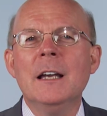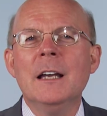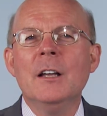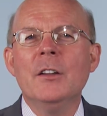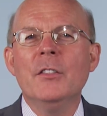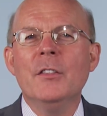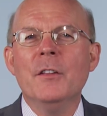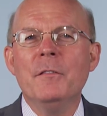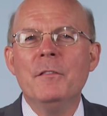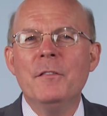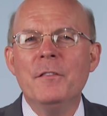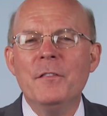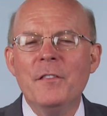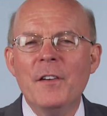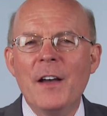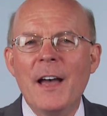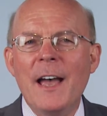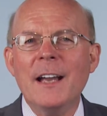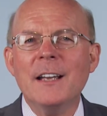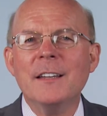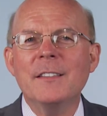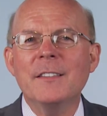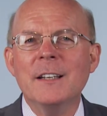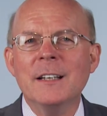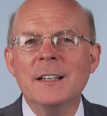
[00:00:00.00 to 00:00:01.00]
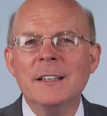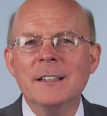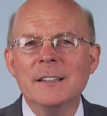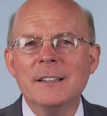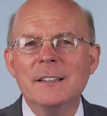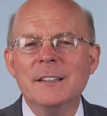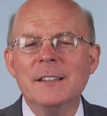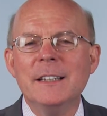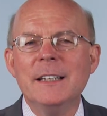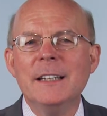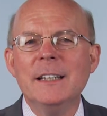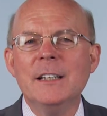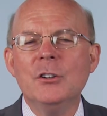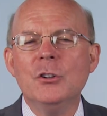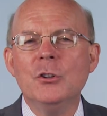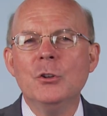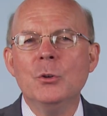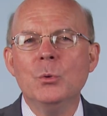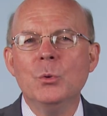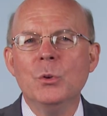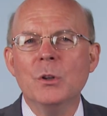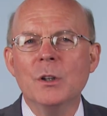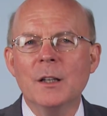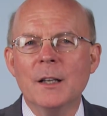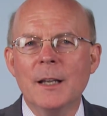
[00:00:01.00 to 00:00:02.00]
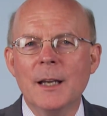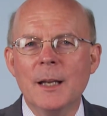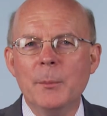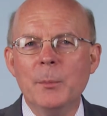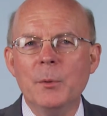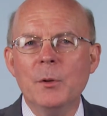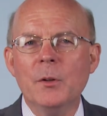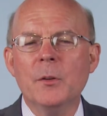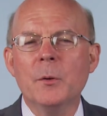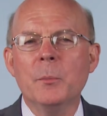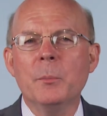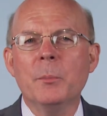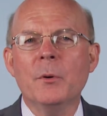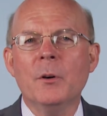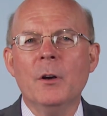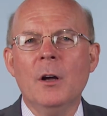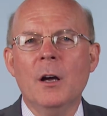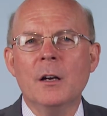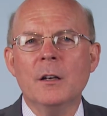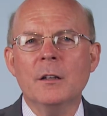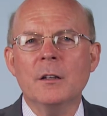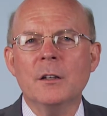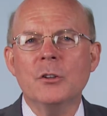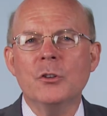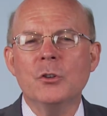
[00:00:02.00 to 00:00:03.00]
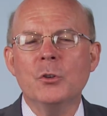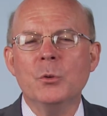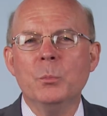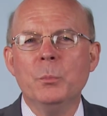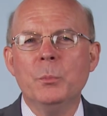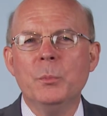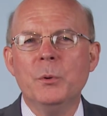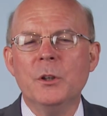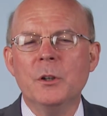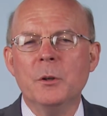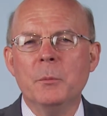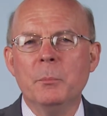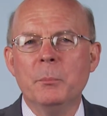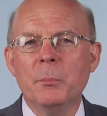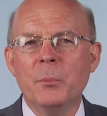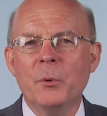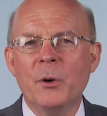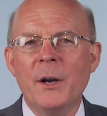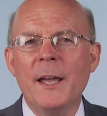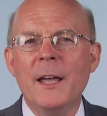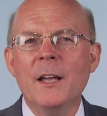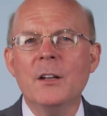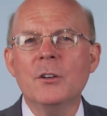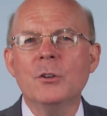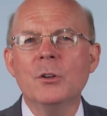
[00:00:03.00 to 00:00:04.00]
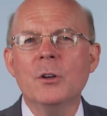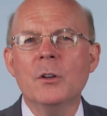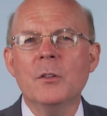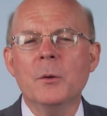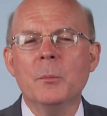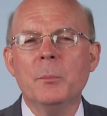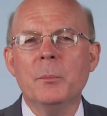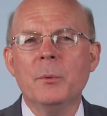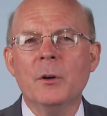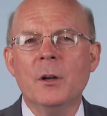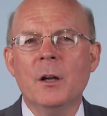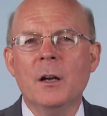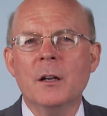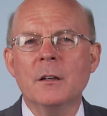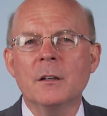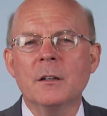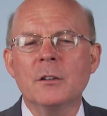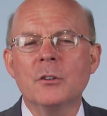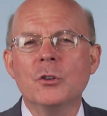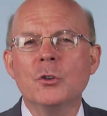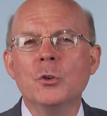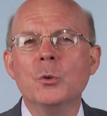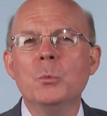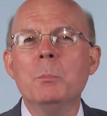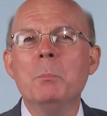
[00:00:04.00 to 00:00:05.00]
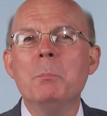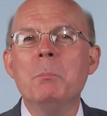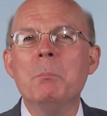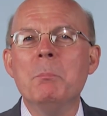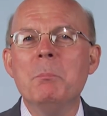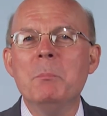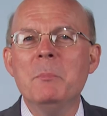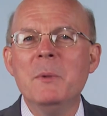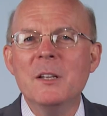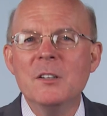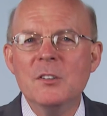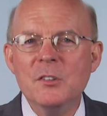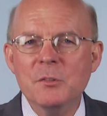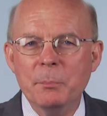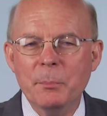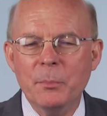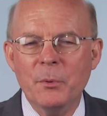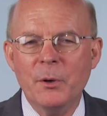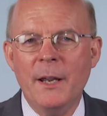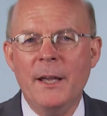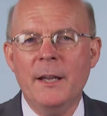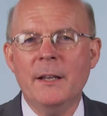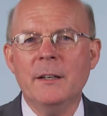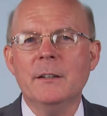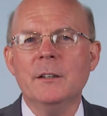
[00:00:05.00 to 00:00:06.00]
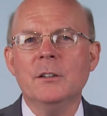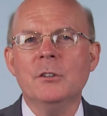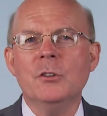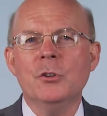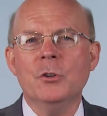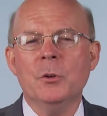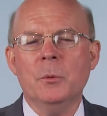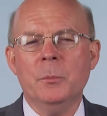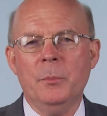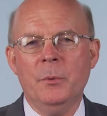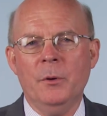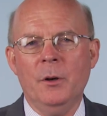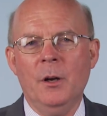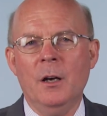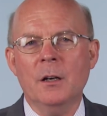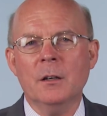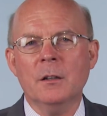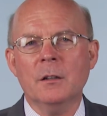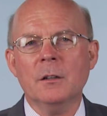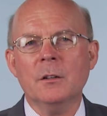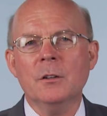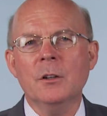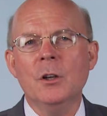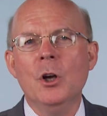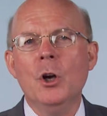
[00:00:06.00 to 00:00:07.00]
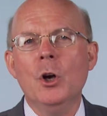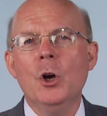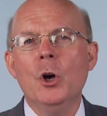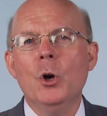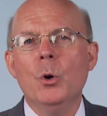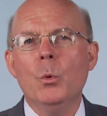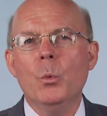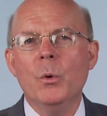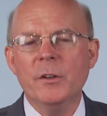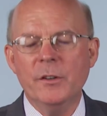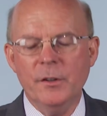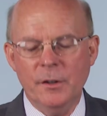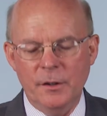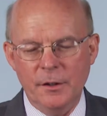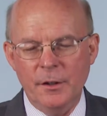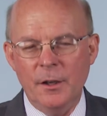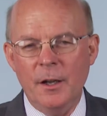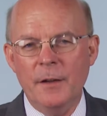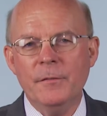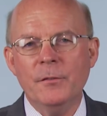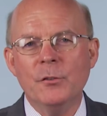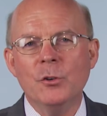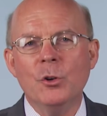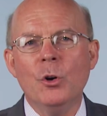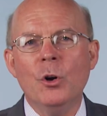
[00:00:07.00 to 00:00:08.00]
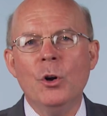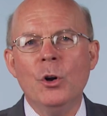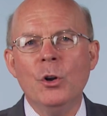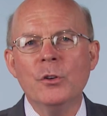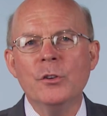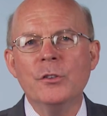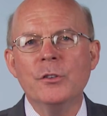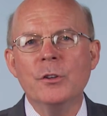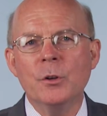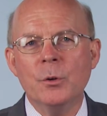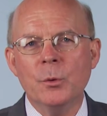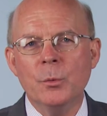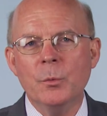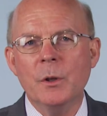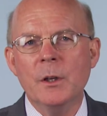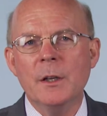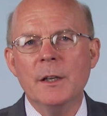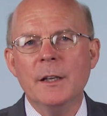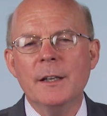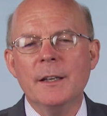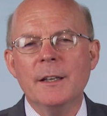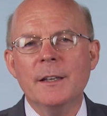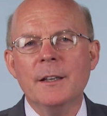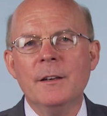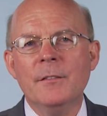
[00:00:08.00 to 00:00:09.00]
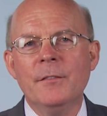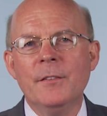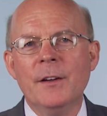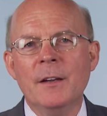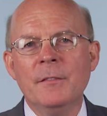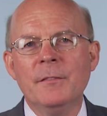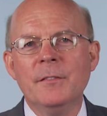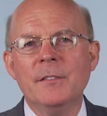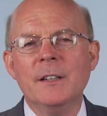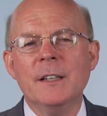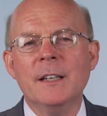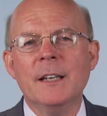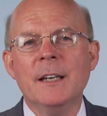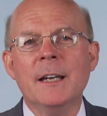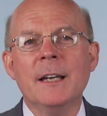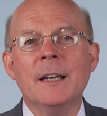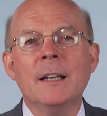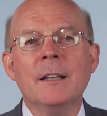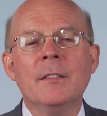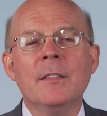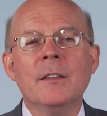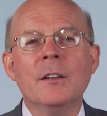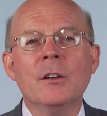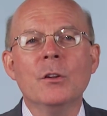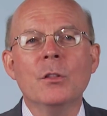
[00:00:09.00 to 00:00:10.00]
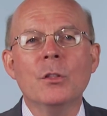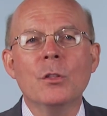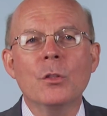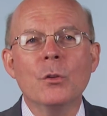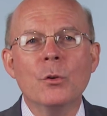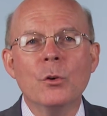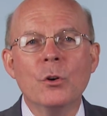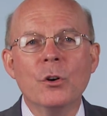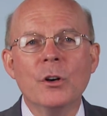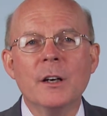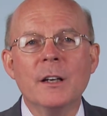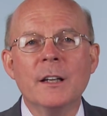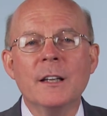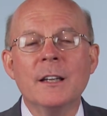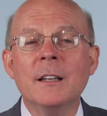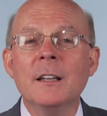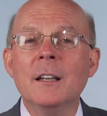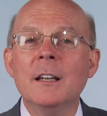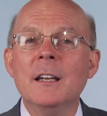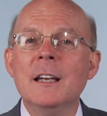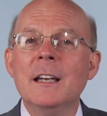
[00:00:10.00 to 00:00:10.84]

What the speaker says: the fact that indeed you labeled the product, you put a brand on the product, you misbranded your product, was enough to also give FDA the authority